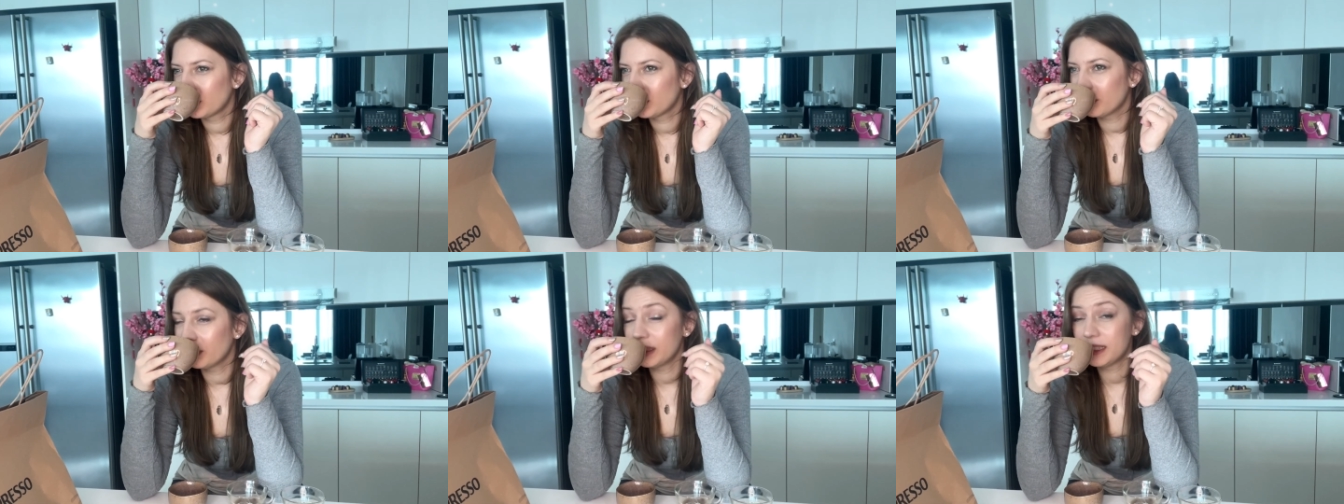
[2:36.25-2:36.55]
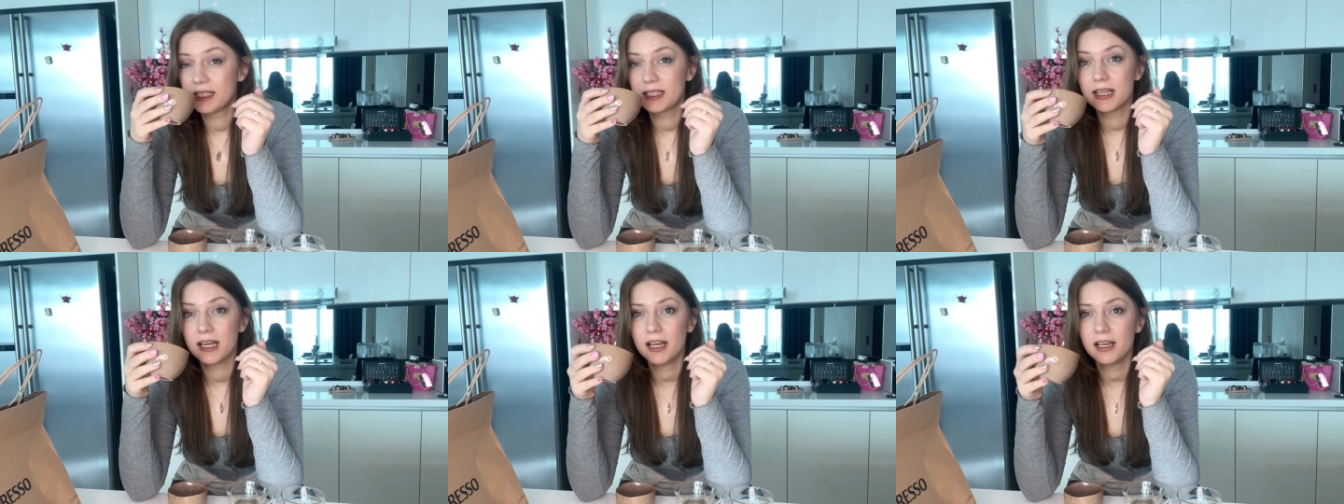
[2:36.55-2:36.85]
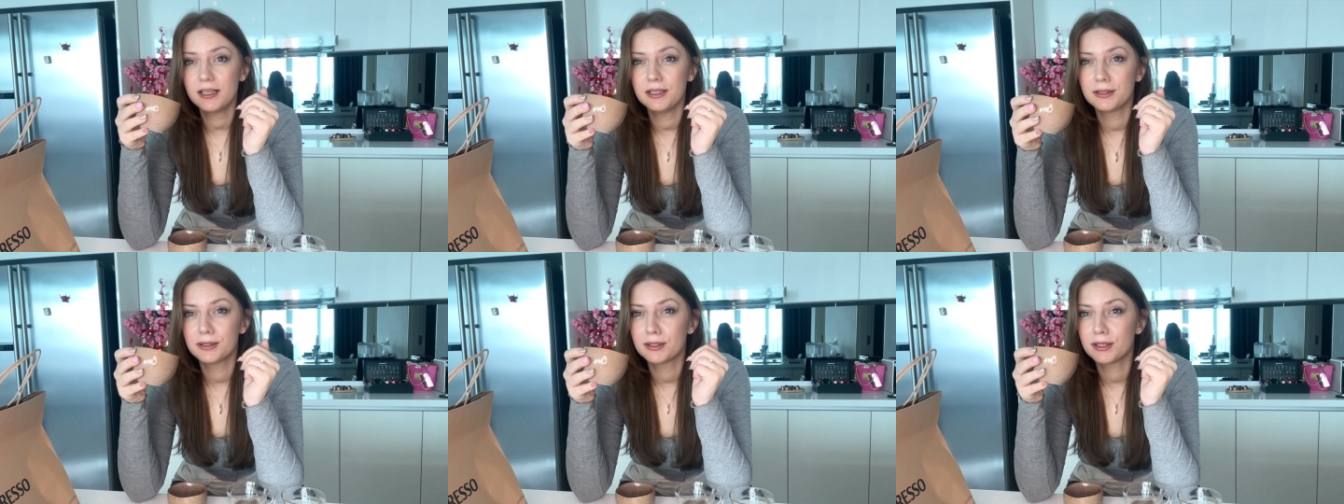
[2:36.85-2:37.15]
Oh, it's
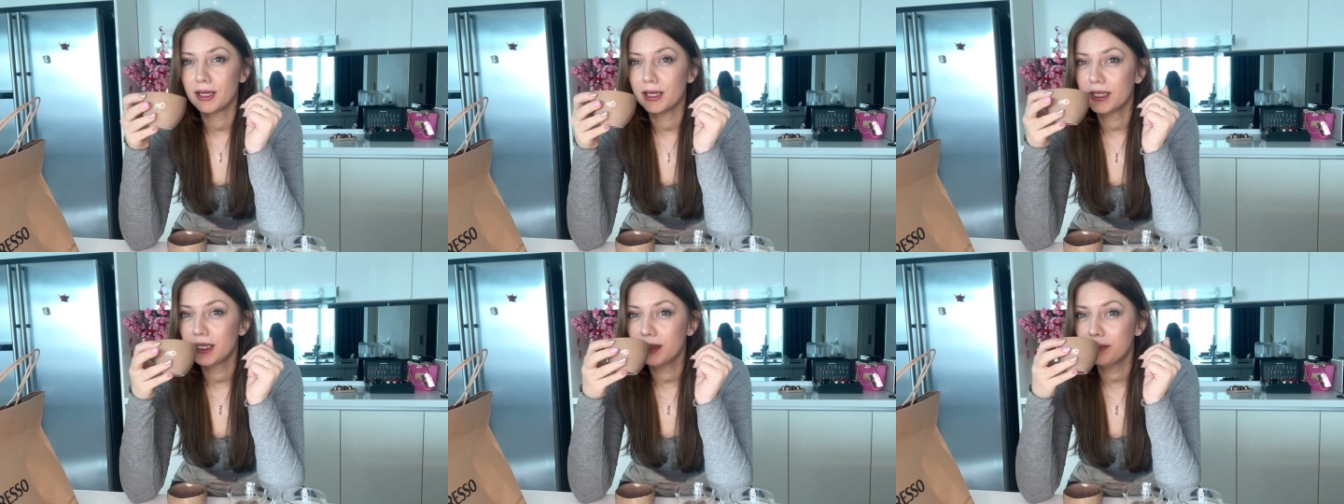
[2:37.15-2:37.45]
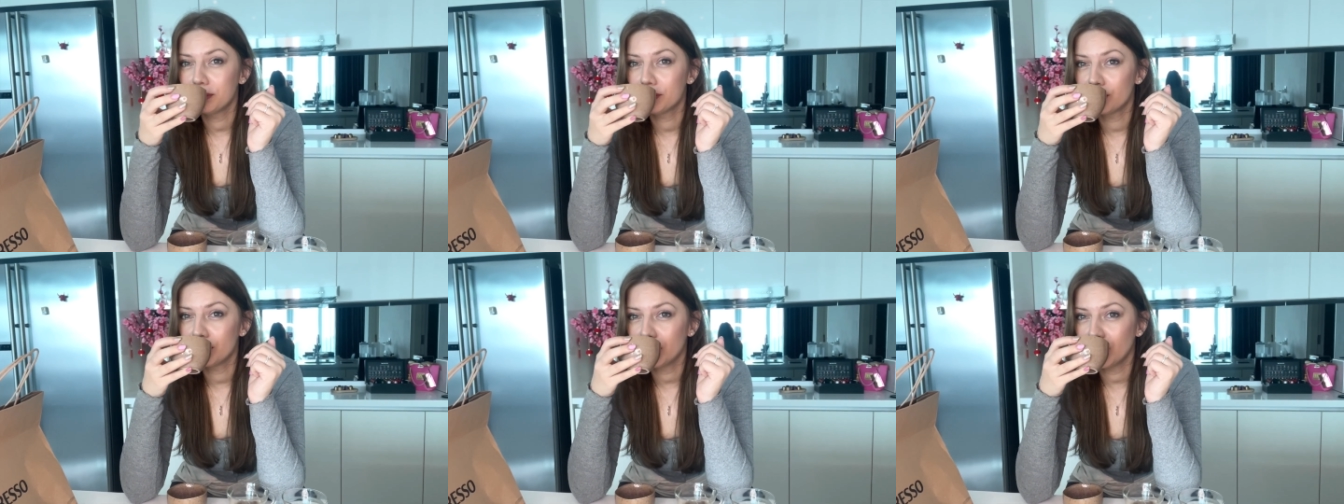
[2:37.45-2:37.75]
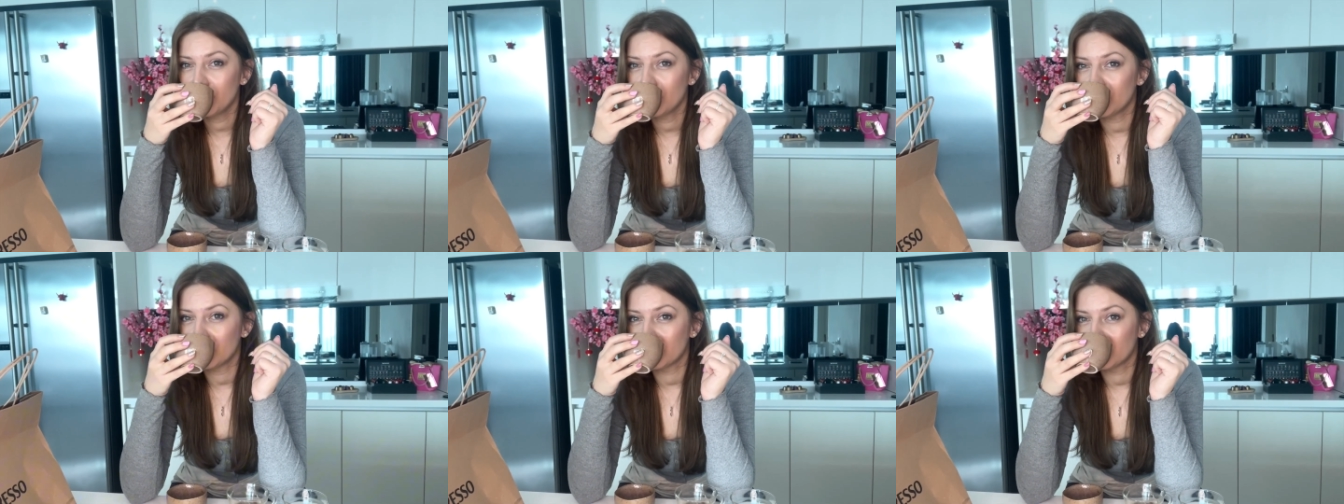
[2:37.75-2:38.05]
nice. I keep
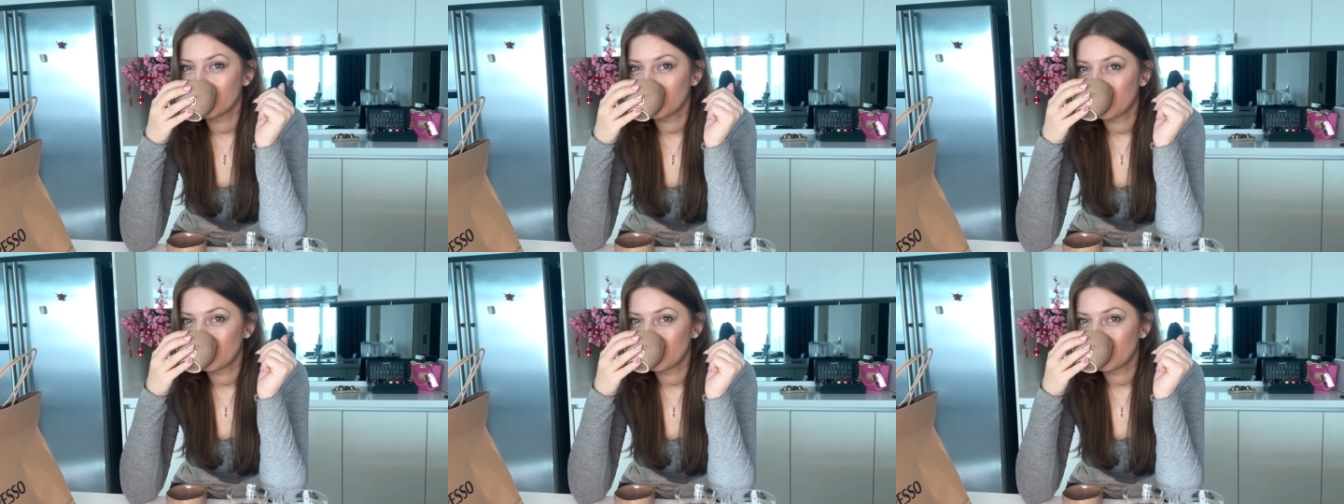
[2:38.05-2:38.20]
drinking it.